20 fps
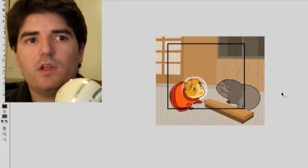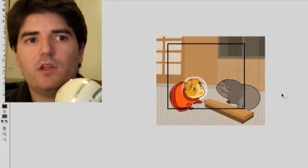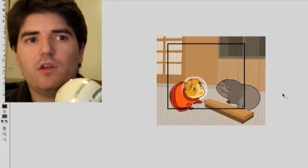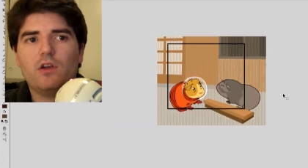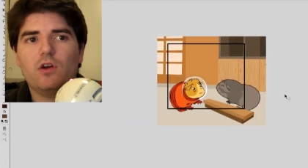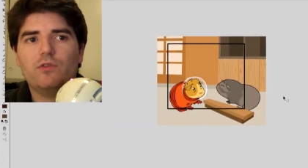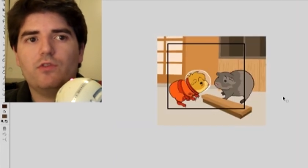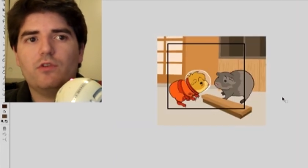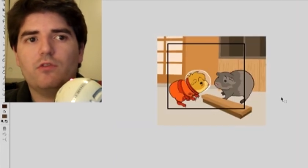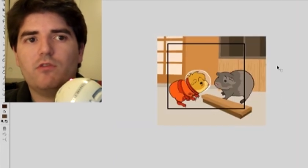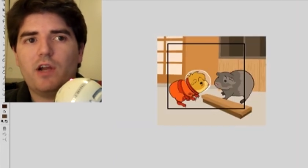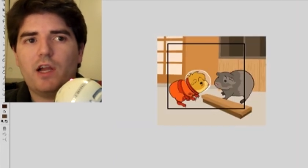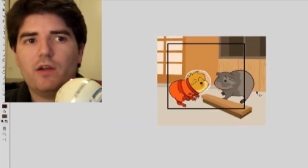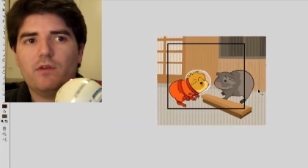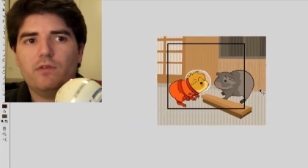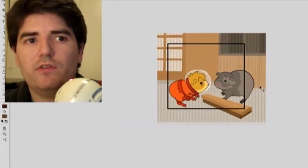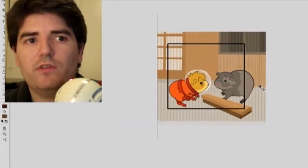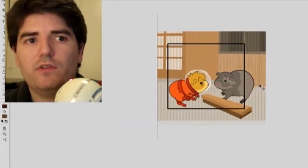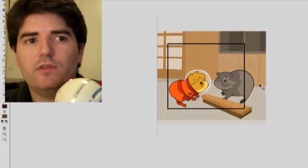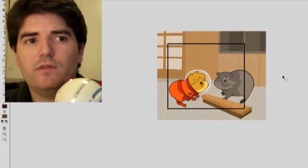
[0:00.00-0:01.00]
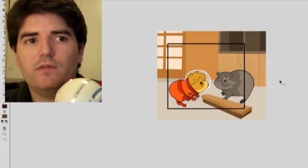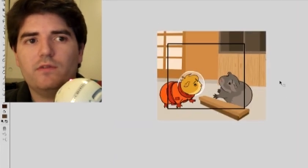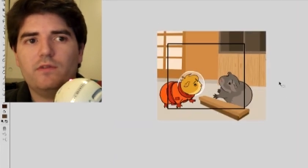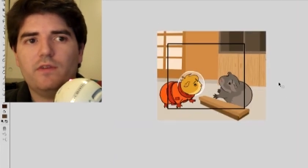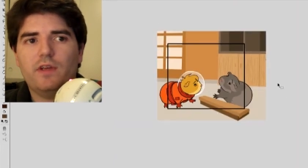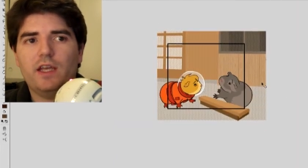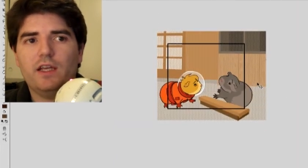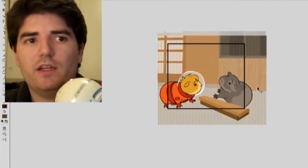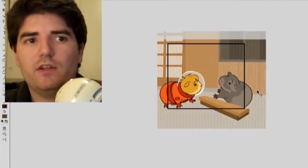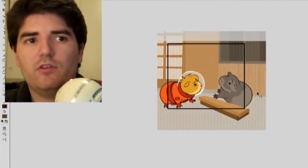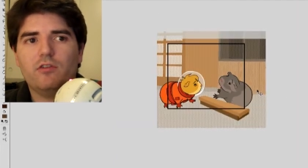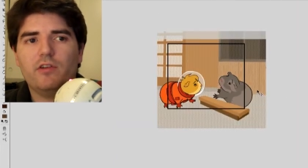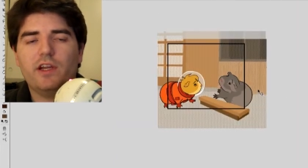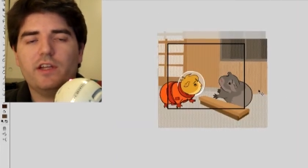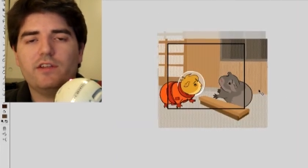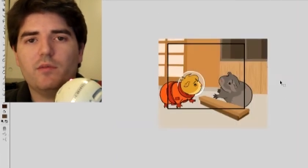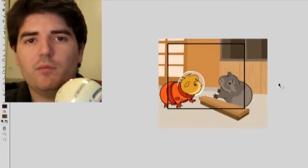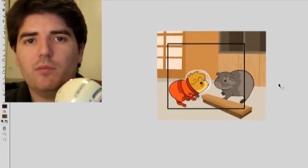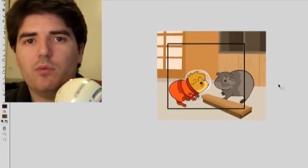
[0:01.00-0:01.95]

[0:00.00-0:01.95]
goes around and creates a